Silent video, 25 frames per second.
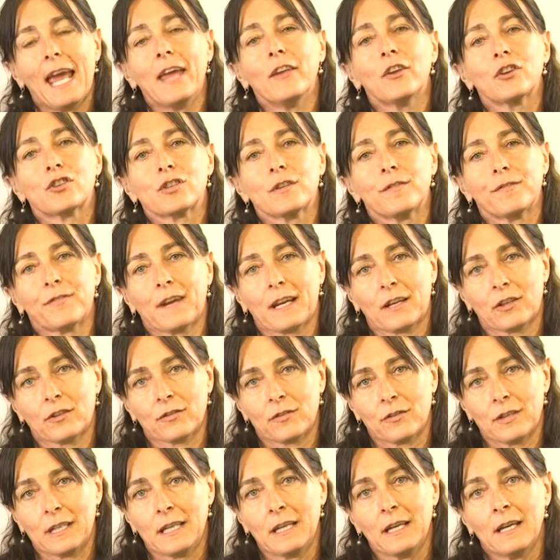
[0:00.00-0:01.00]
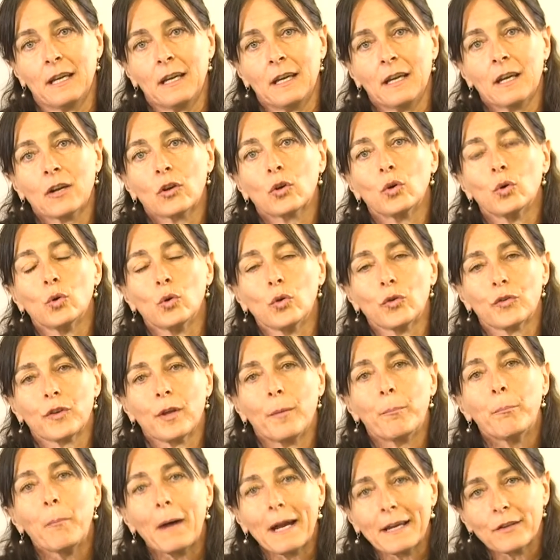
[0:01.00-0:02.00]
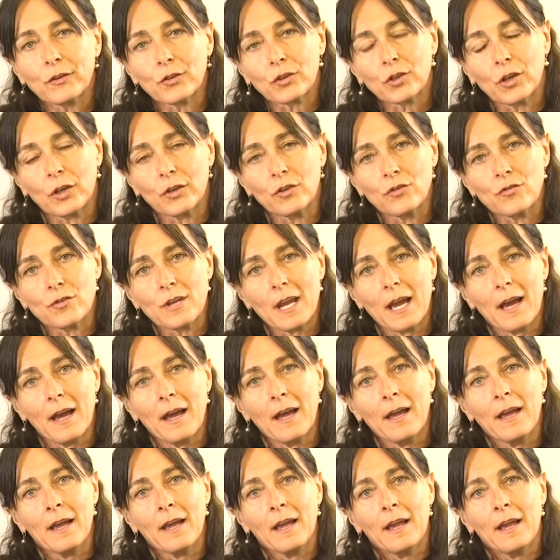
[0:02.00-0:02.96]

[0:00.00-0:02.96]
energy factory called mitochondria.